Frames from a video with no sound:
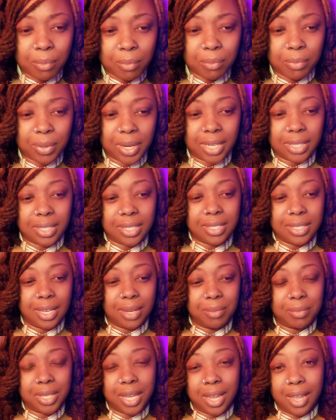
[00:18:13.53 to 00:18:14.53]
But at the
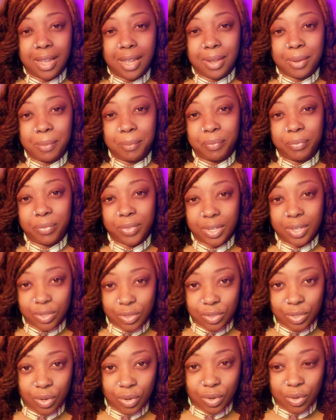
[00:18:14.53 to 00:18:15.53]
same time, the
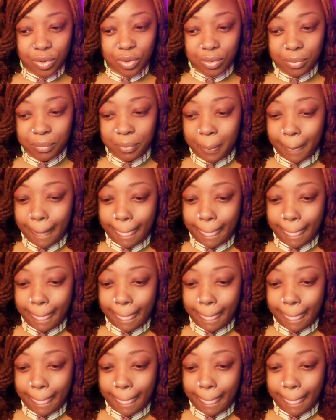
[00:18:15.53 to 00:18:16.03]
soul,